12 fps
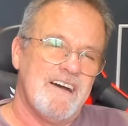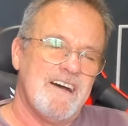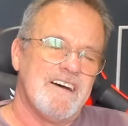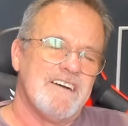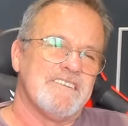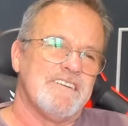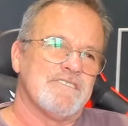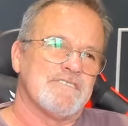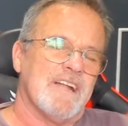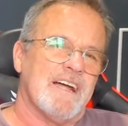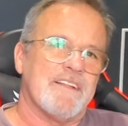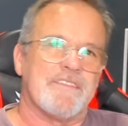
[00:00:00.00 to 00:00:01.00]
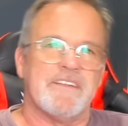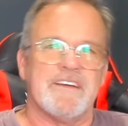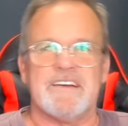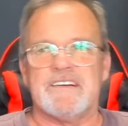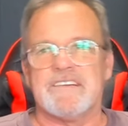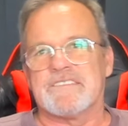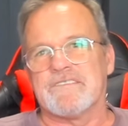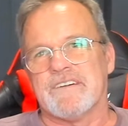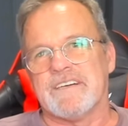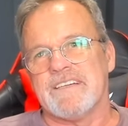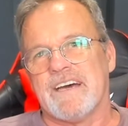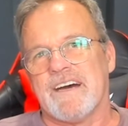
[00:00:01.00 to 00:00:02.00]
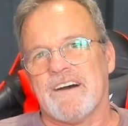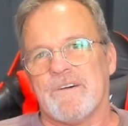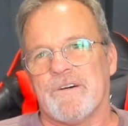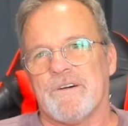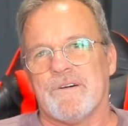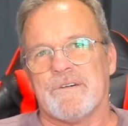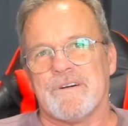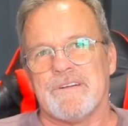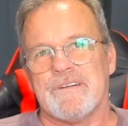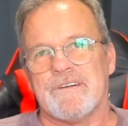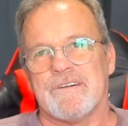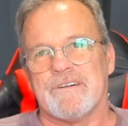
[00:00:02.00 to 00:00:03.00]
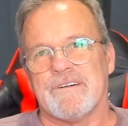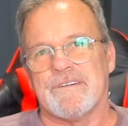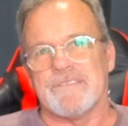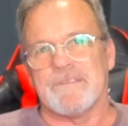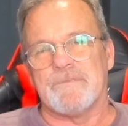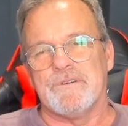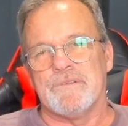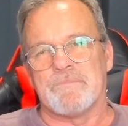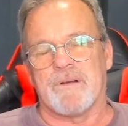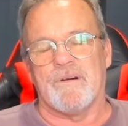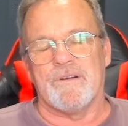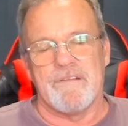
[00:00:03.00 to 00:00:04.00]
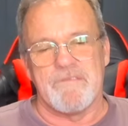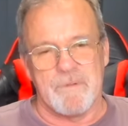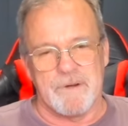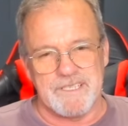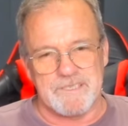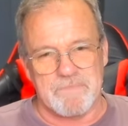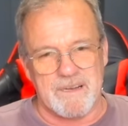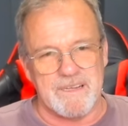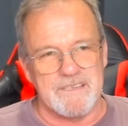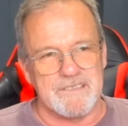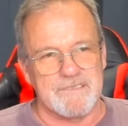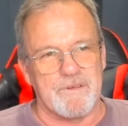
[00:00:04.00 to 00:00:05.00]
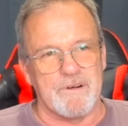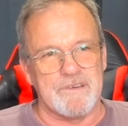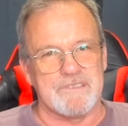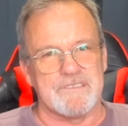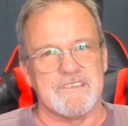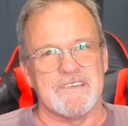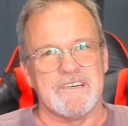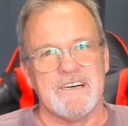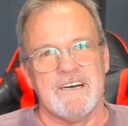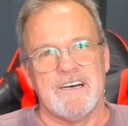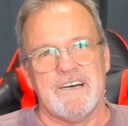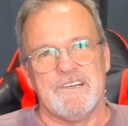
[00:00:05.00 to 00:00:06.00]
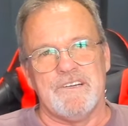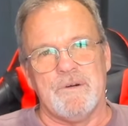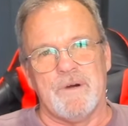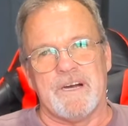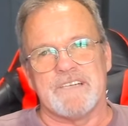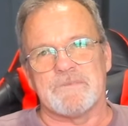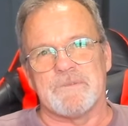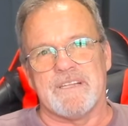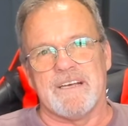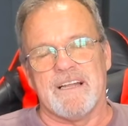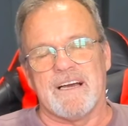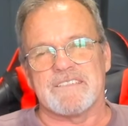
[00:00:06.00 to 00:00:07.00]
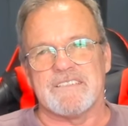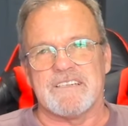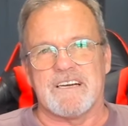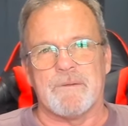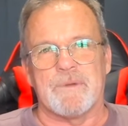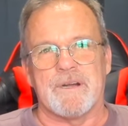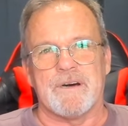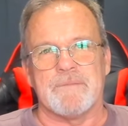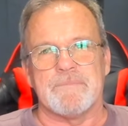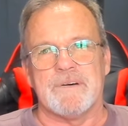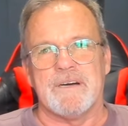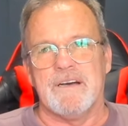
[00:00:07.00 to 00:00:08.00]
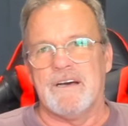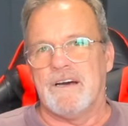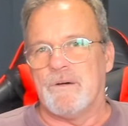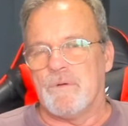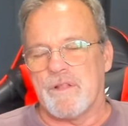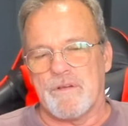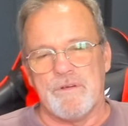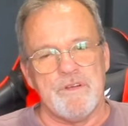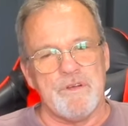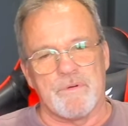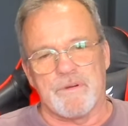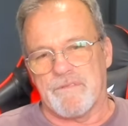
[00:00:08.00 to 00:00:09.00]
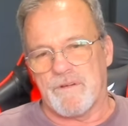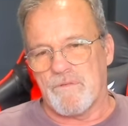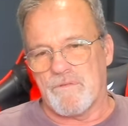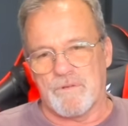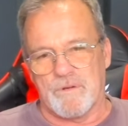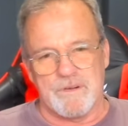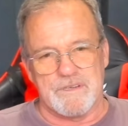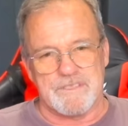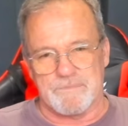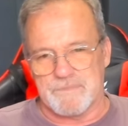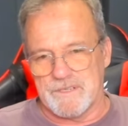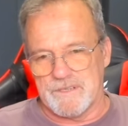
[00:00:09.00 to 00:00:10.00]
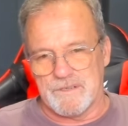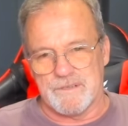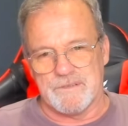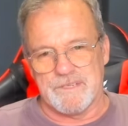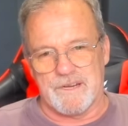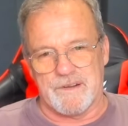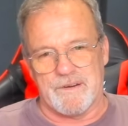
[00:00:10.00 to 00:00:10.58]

See, there's a lot of things right now on everybody's plate as far as the U.S. with the election coming up. Whether who you want to vote for, it's up to you. You know,